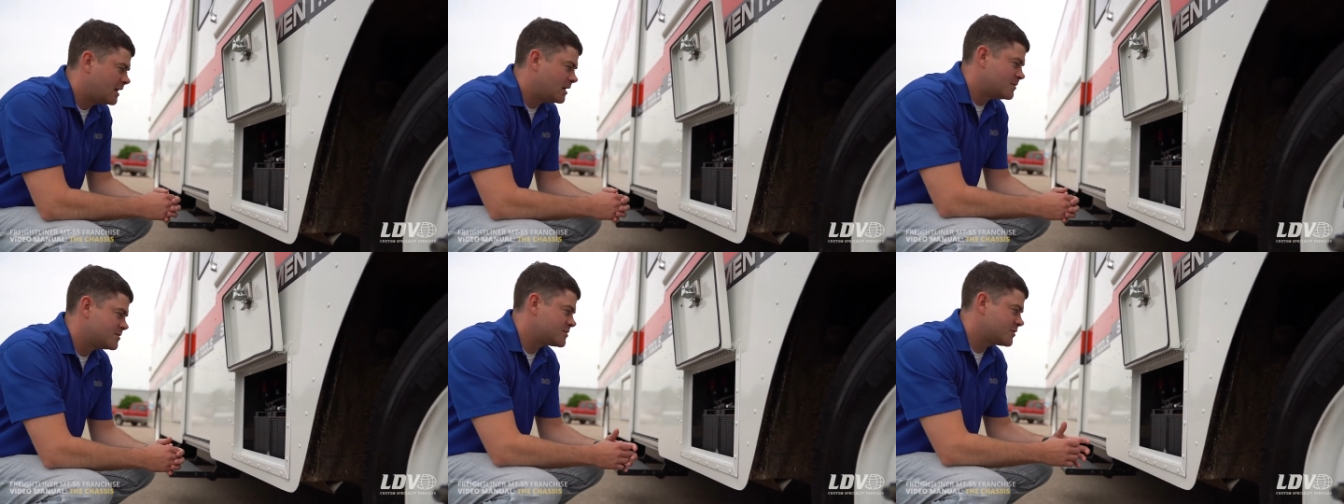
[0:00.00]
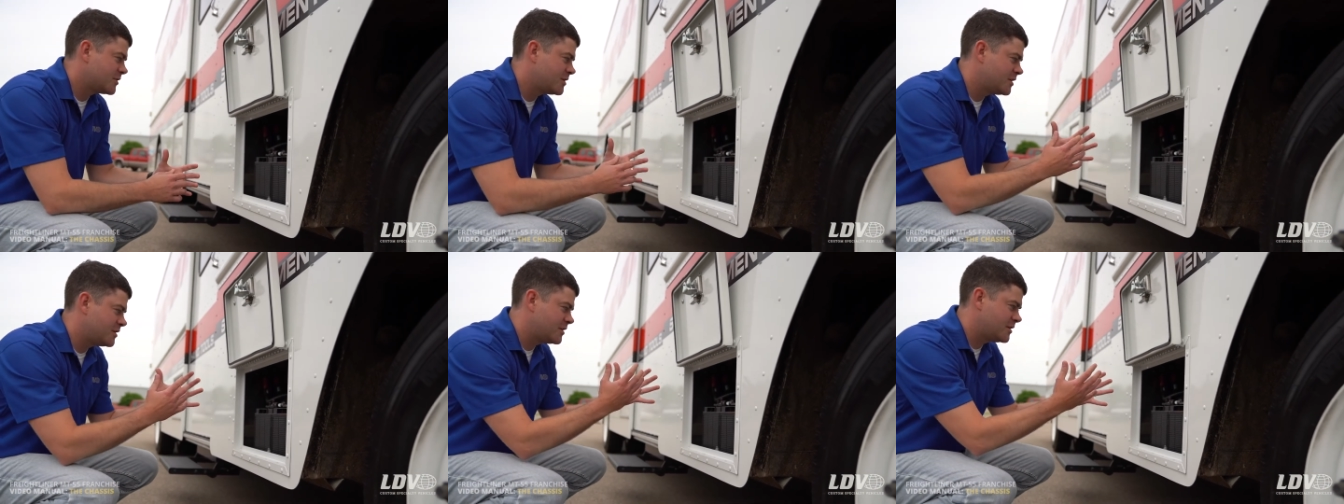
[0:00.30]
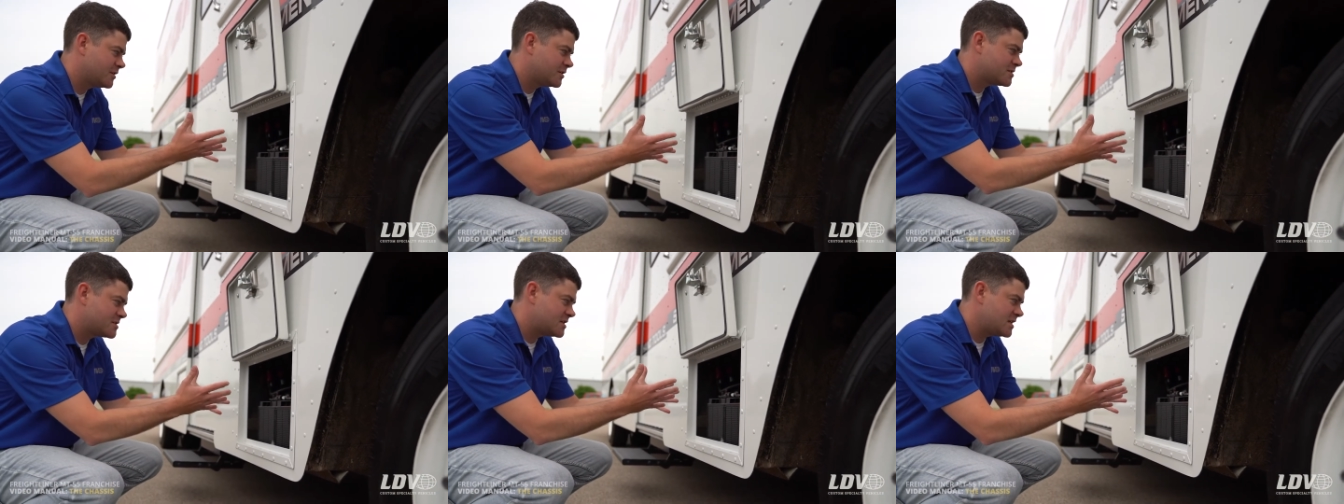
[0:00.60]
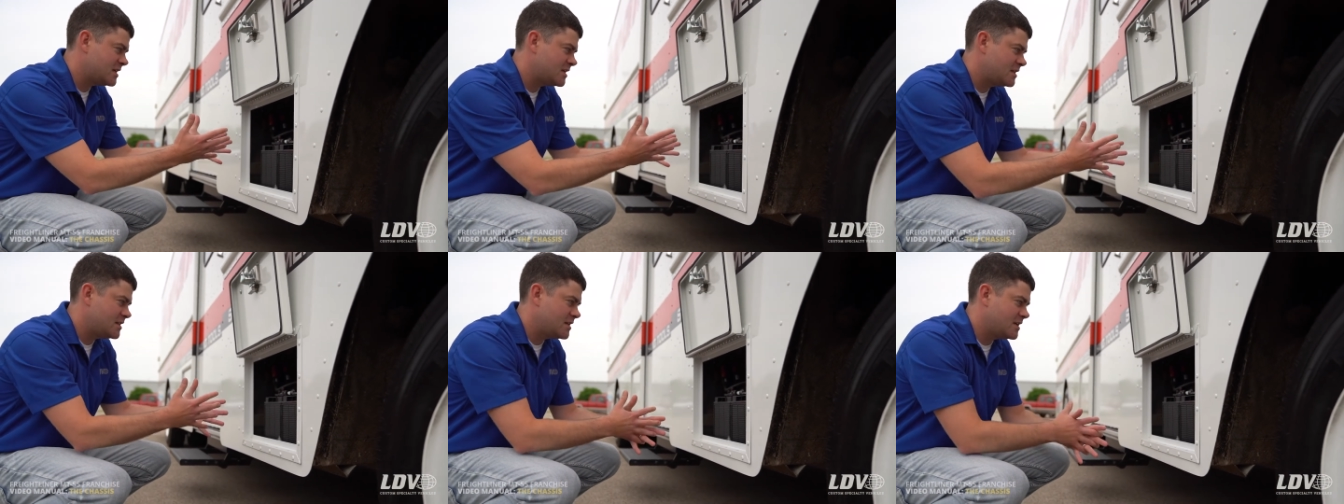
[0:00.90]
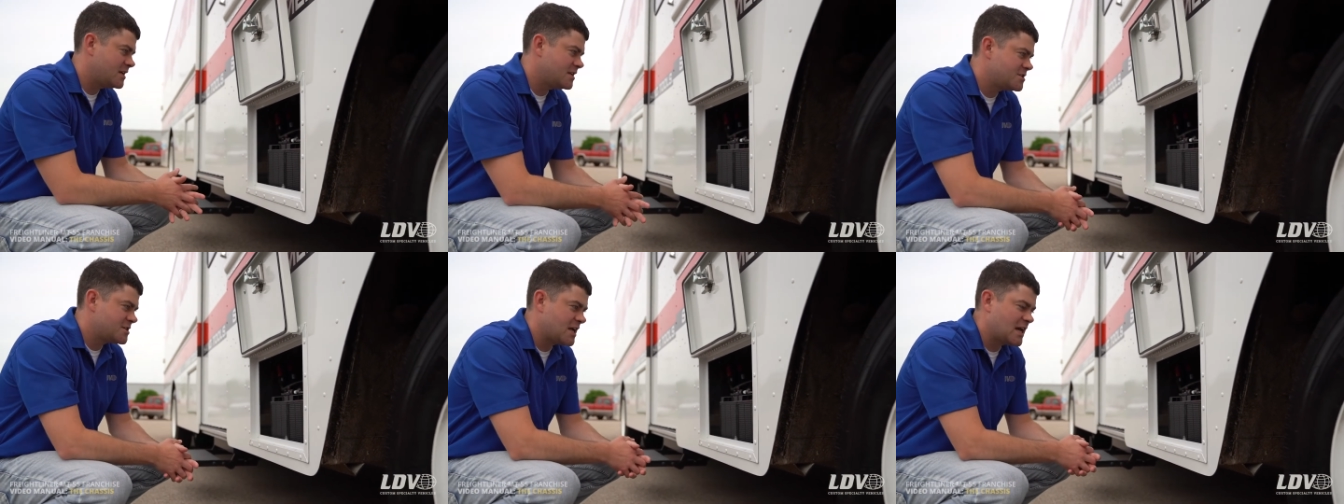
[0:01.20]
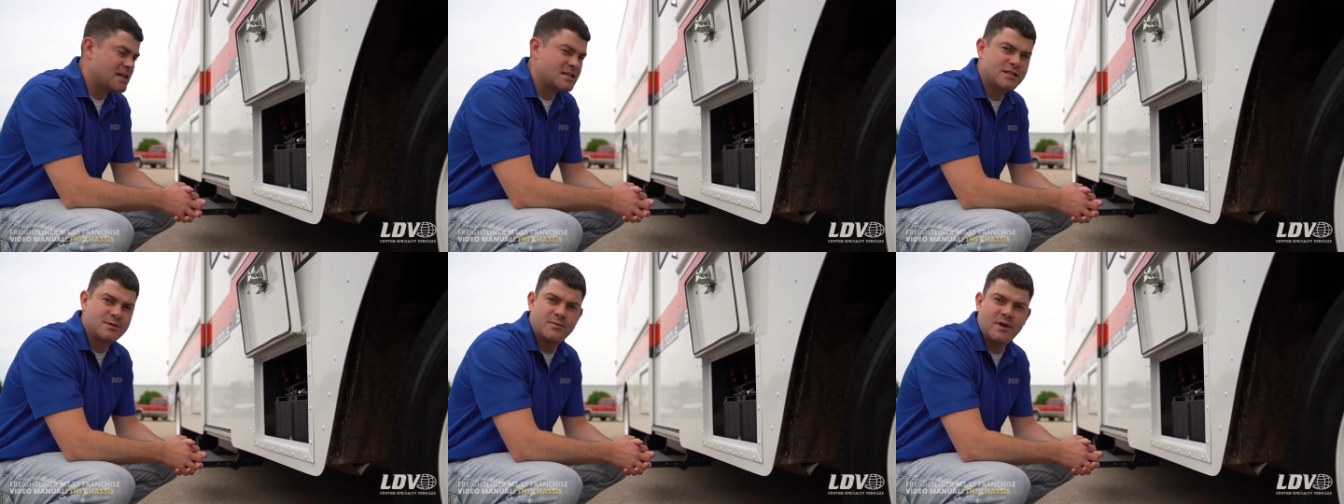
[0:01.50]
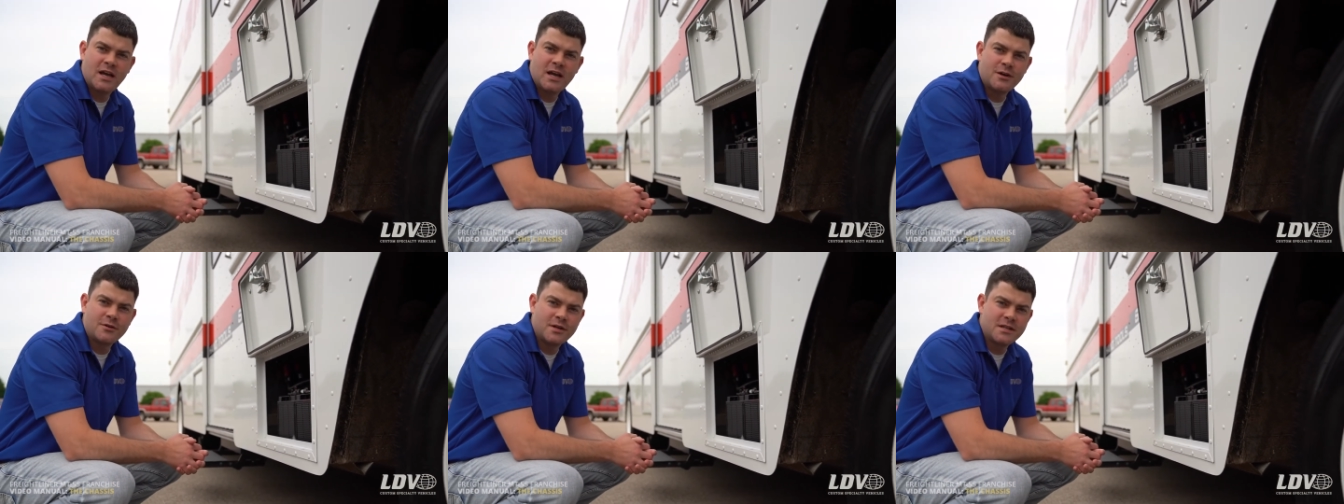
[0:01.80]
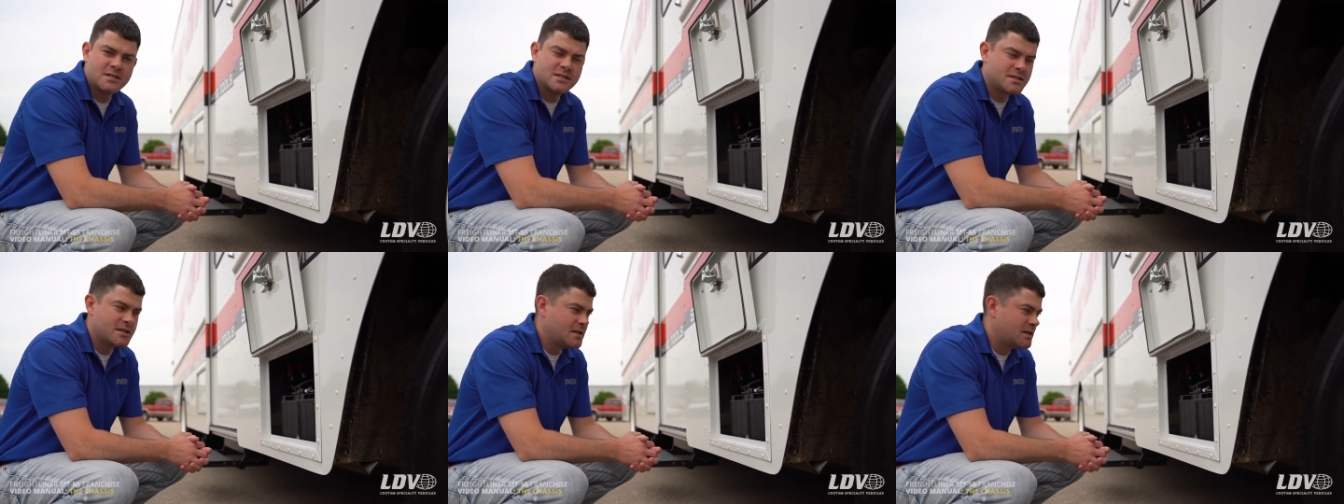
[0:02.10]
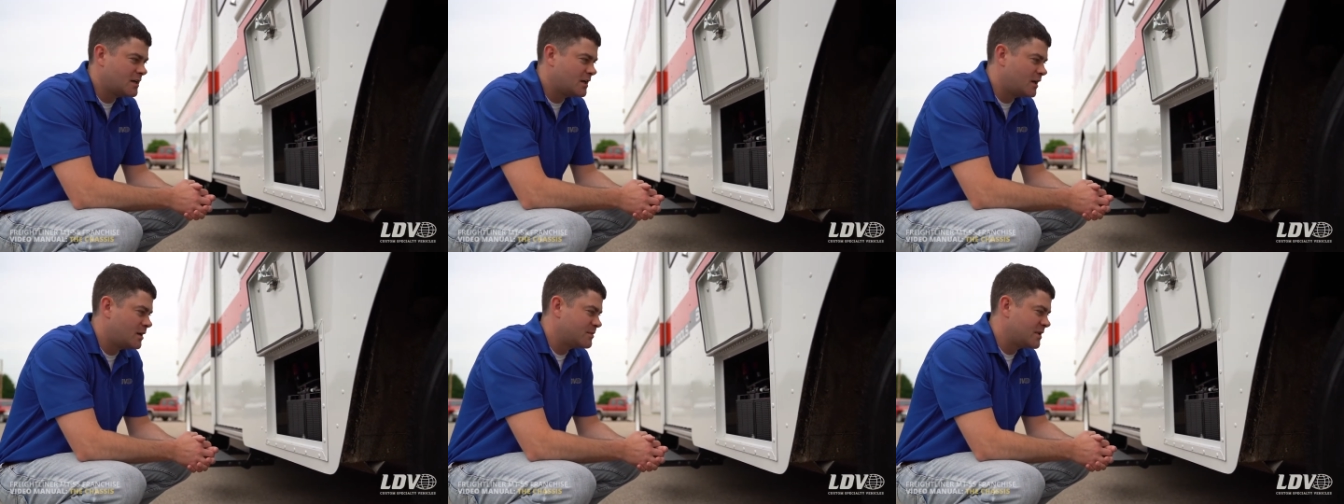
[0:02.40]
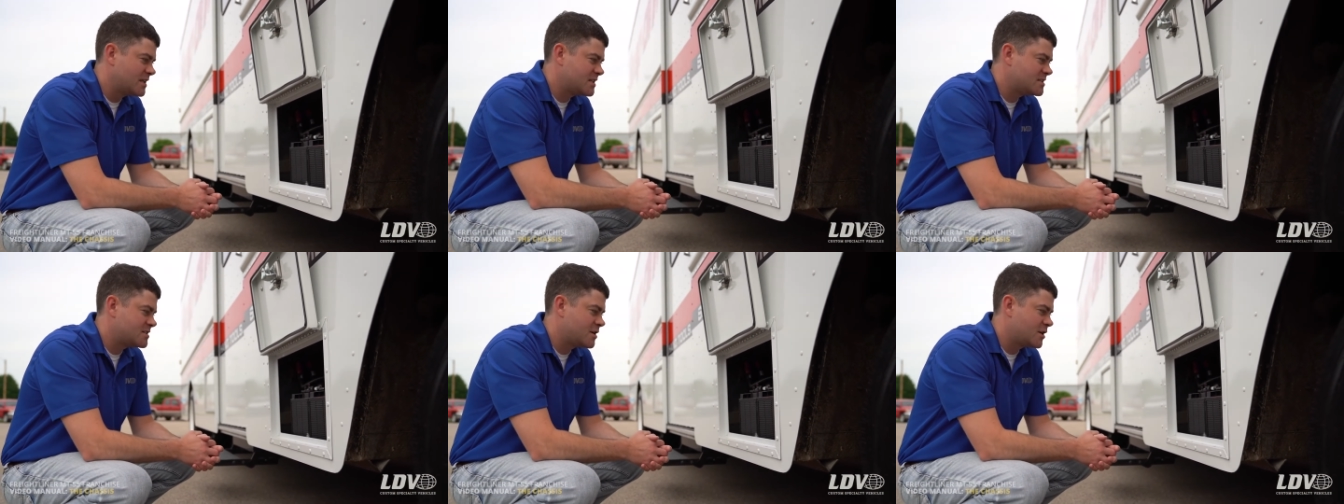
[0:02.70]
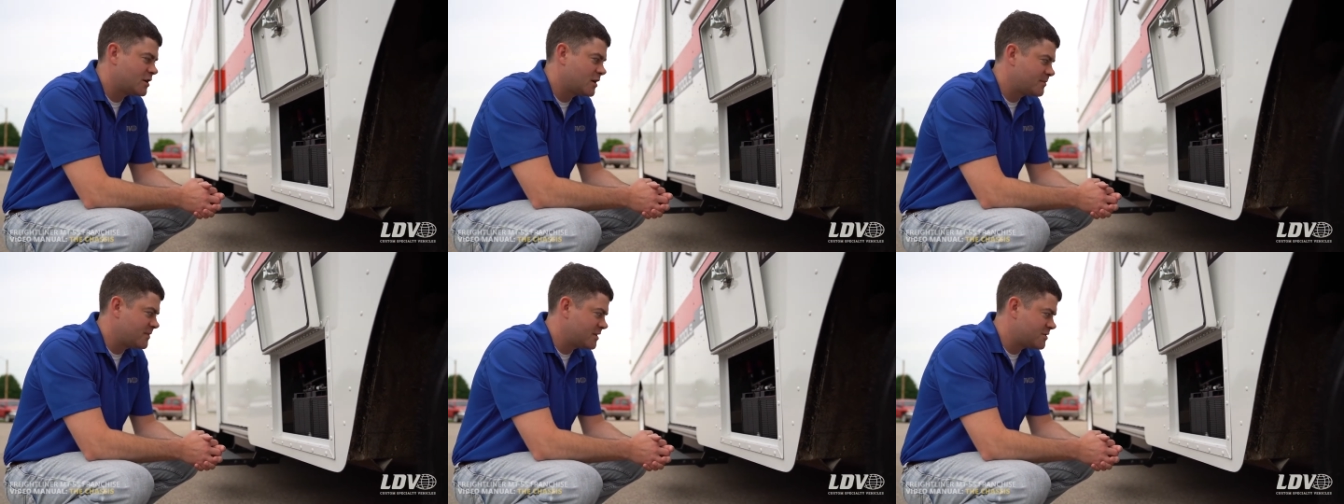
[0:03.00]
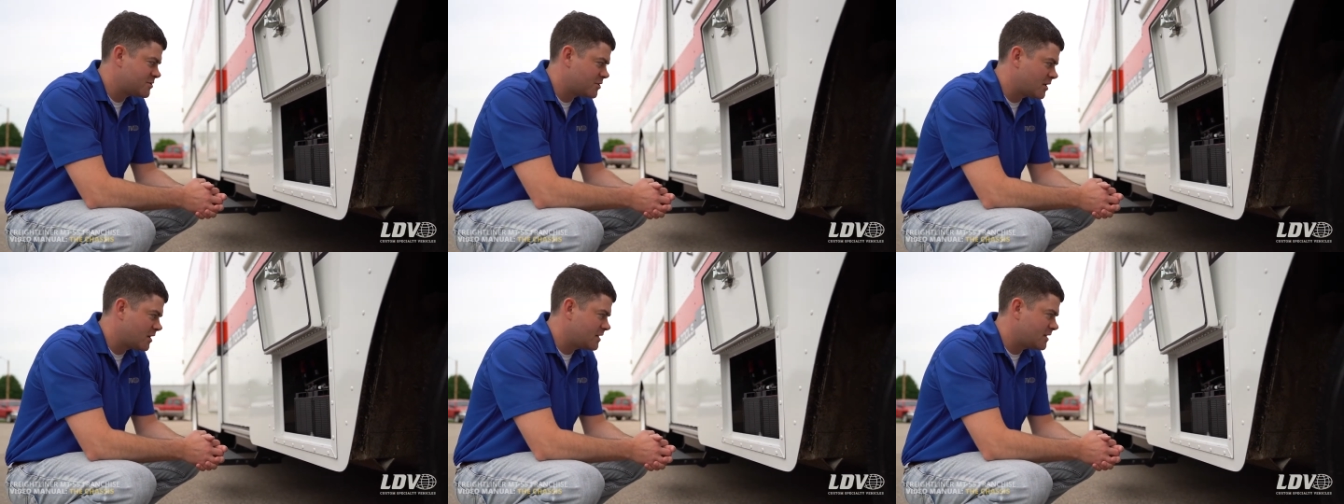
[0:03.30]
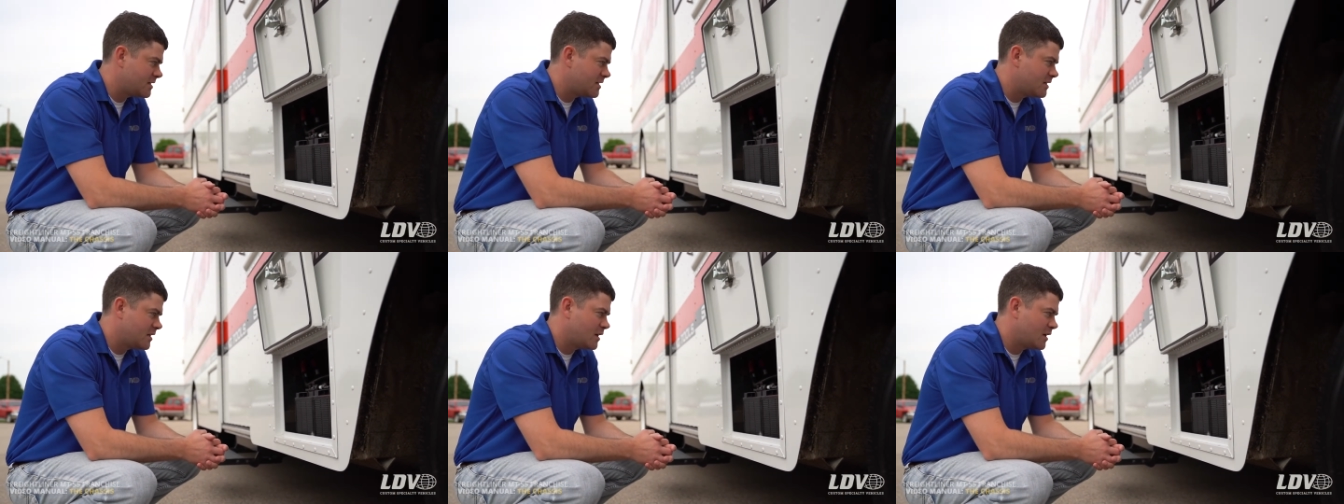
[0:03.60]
So here you'll see the chassis batteries that start up the truck.